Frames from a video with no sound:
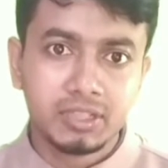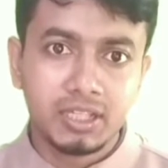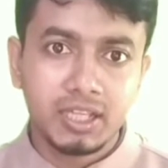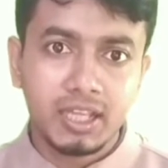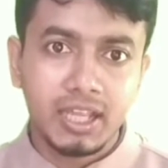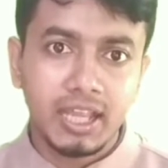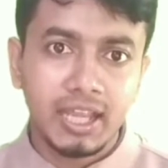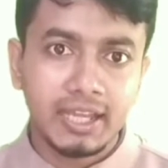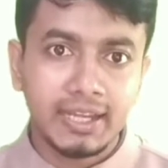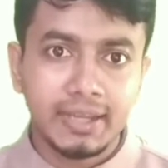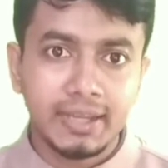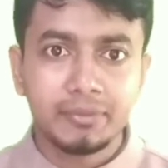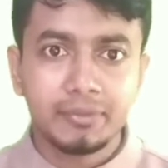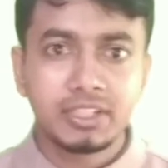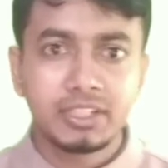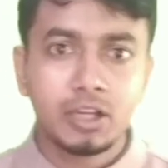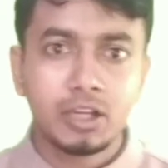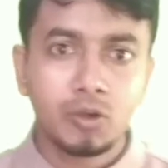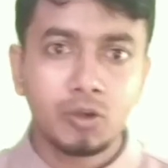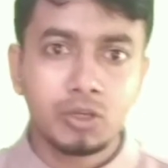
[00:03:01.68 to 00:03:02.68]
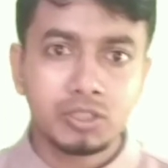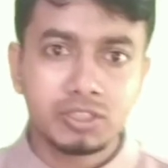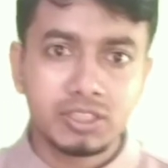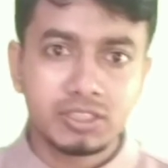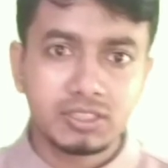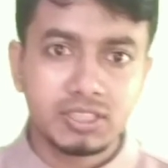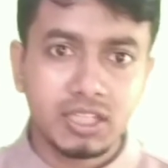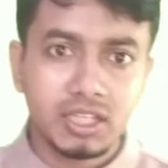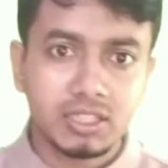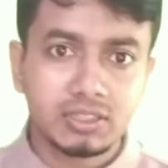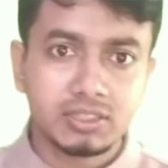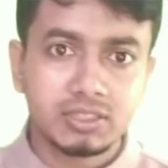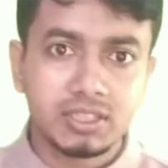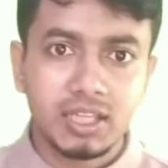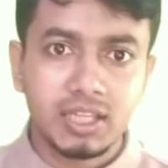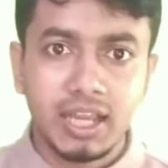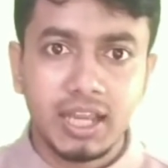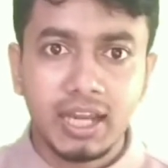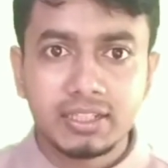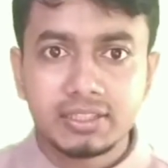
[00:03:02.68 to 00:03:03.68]
and America got the
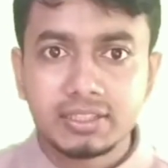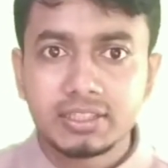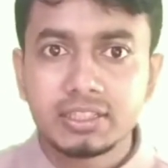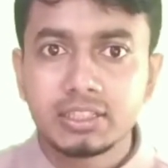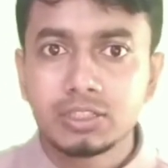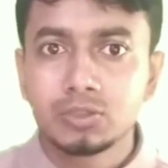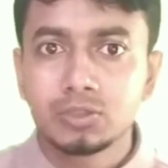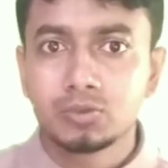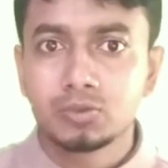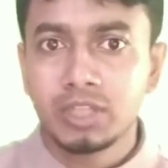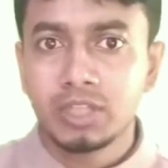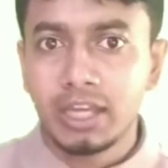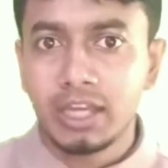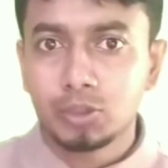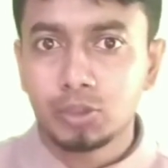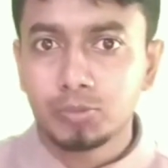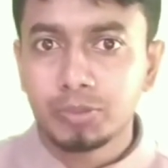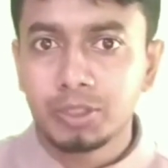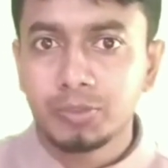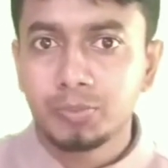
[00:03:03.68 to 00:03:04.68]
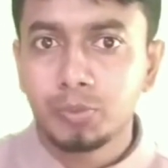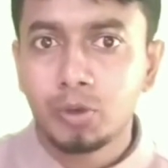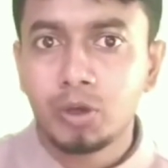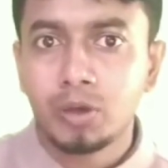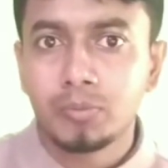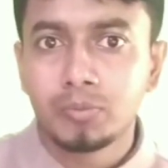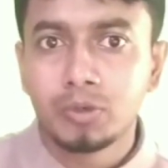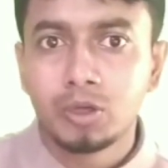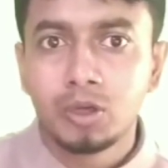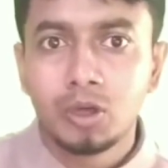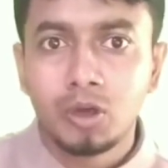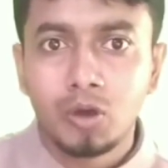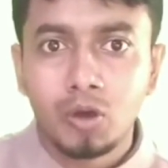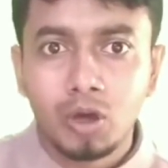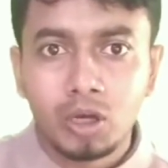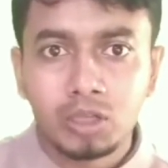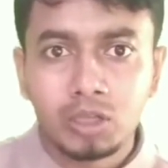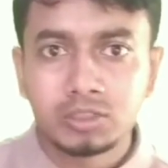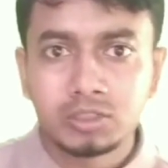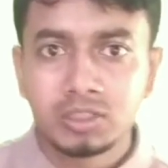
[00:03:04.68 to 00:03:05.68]
chance and threw the atomic bomb
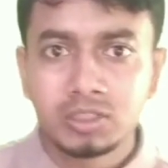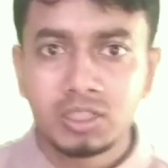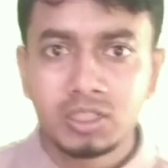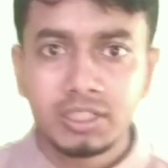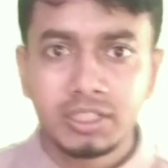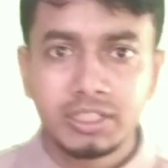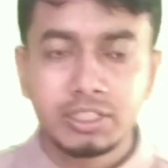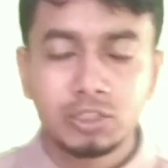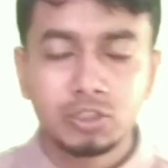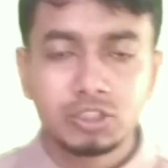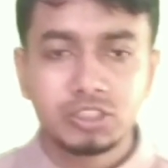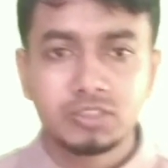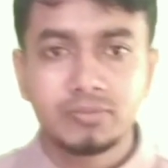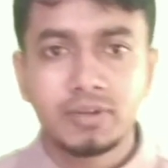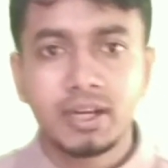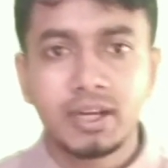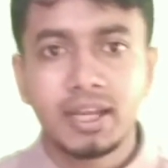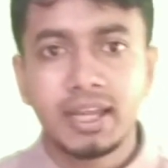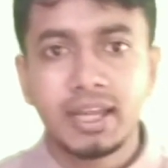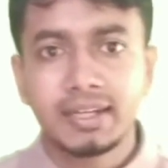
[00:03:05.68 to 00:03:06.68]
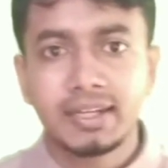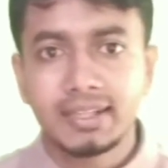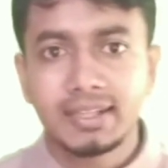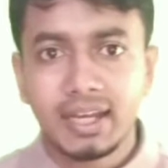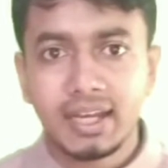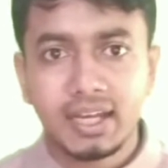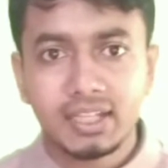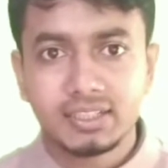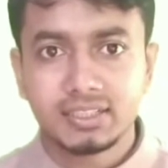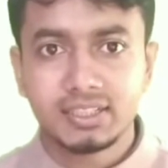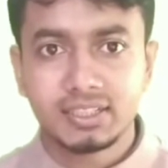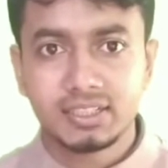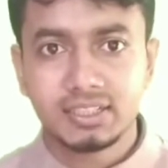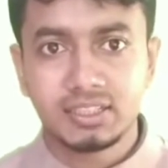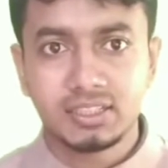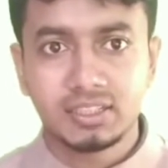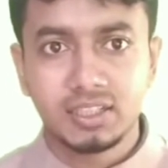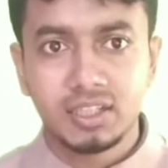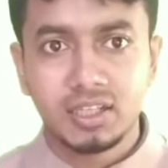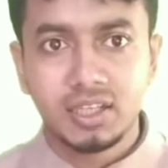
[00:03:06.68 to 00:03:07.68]
on Hiroshima and
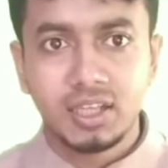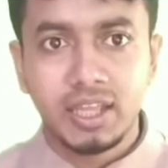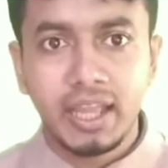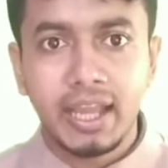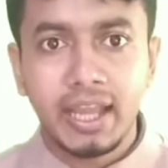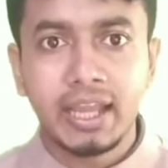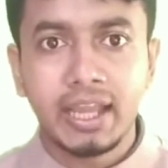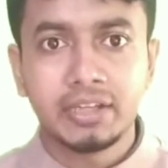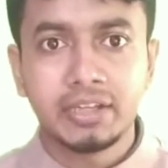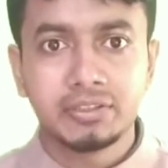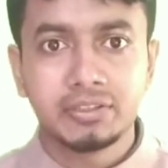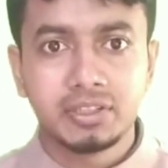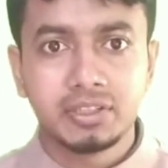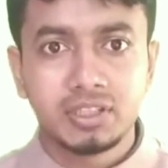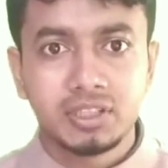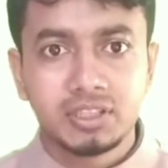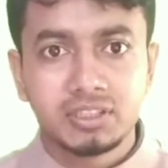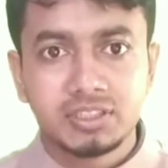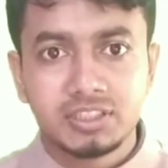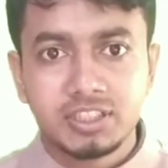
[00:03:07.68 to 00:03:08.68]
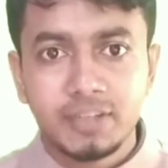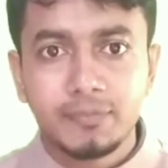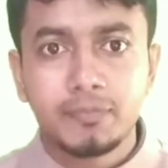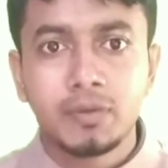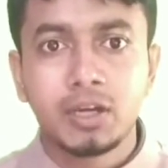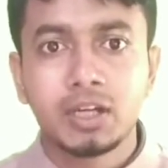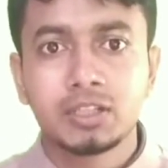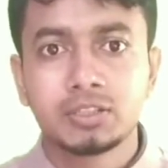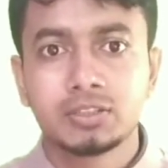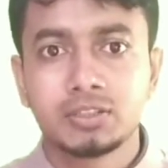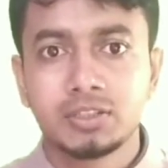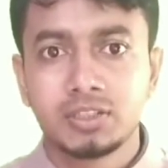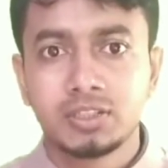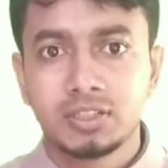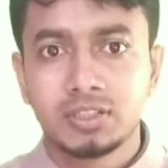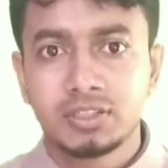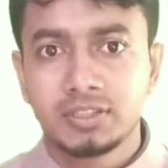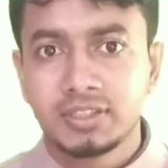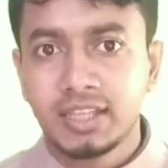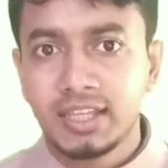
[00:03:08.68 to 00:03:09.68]
Nagasaki, and Japan
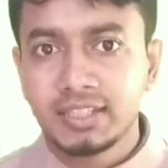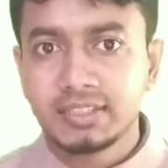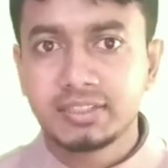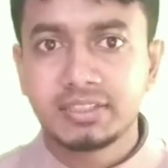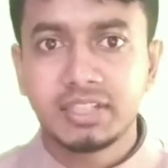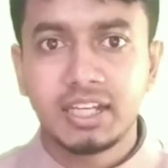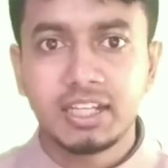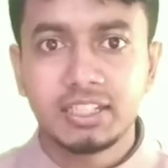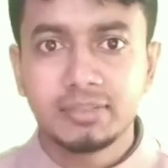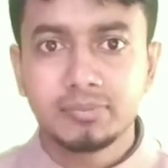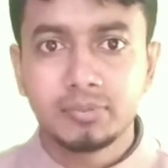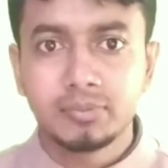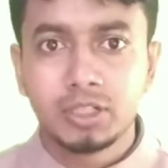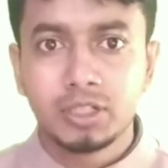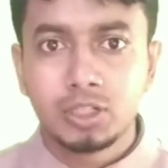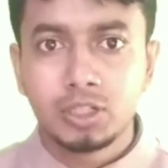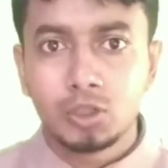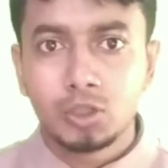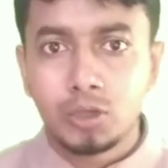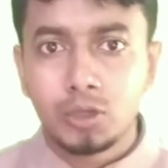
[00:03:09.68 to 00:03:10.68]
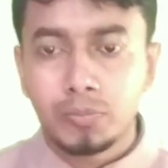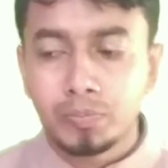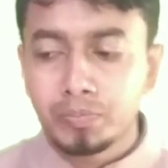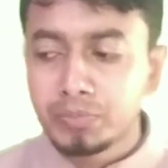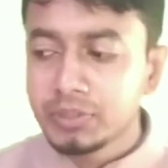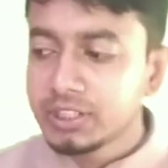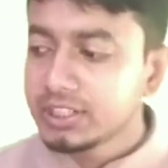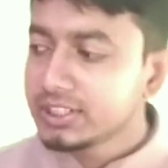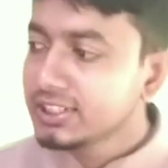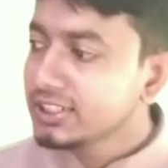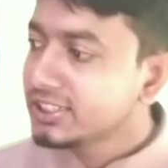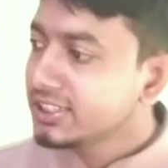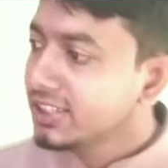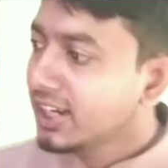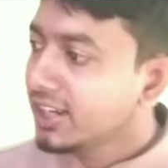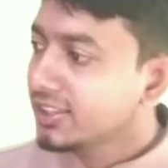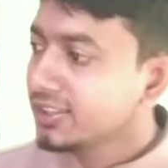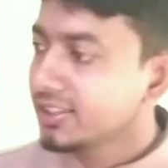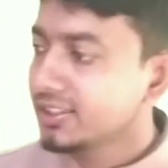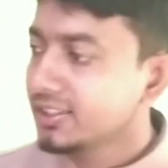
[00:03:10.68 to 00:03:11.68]
that time completely
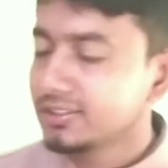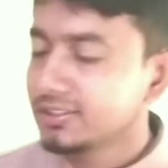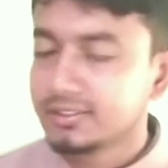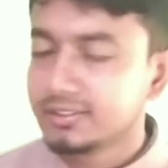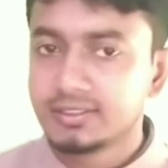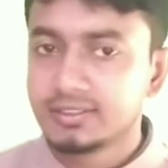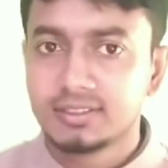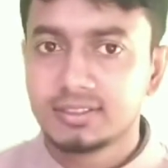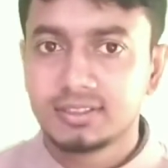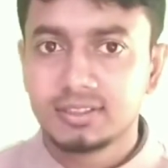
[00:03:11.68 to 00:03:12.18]
shattered.